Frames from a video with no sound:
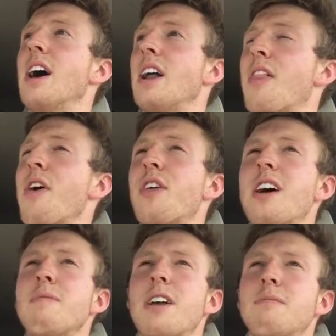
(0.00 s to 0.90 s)
And I think that
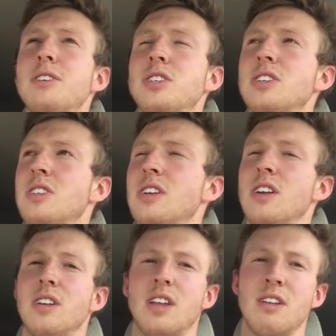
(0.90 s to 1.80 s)
I might have mentioned this
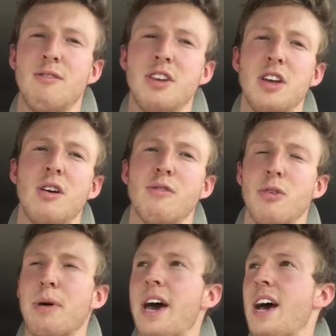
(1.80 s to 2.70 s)
in a video from
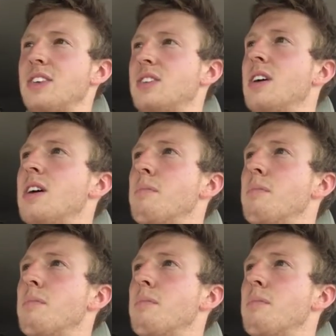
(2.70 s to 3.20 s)
the past,